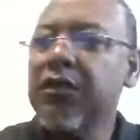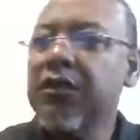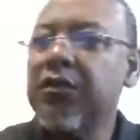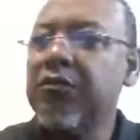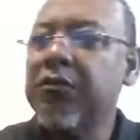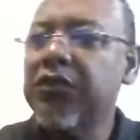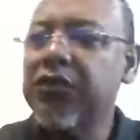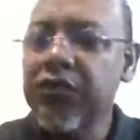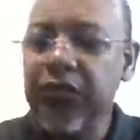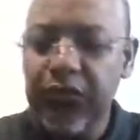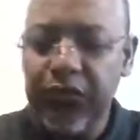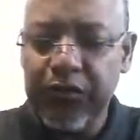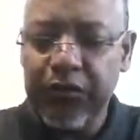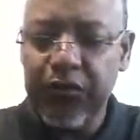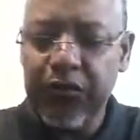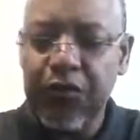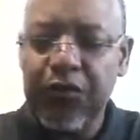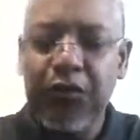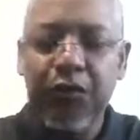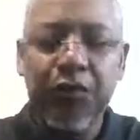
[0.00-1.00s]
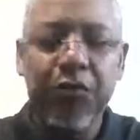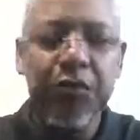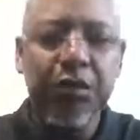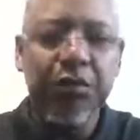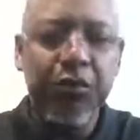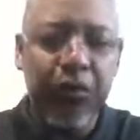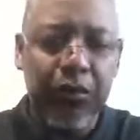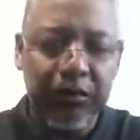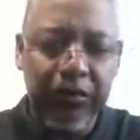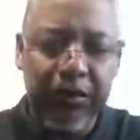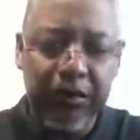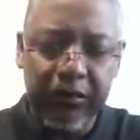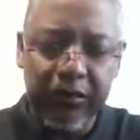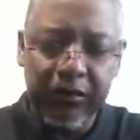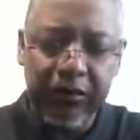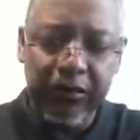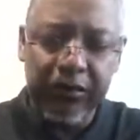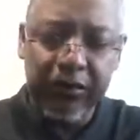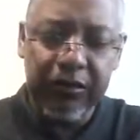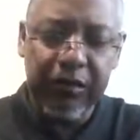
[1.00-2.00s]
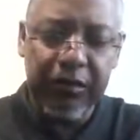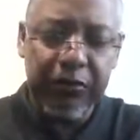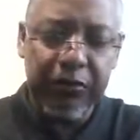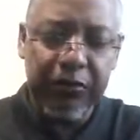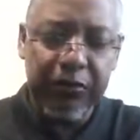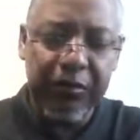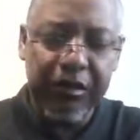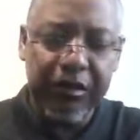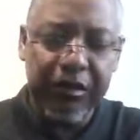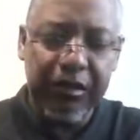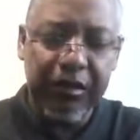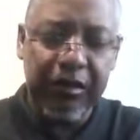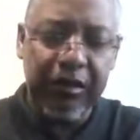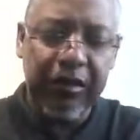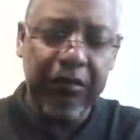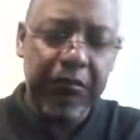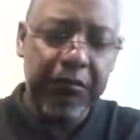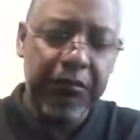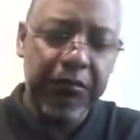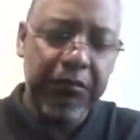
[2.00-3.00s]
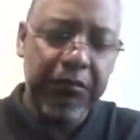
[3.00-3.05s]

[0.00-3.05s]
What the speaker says: But Social Security, remember, it comes monthly.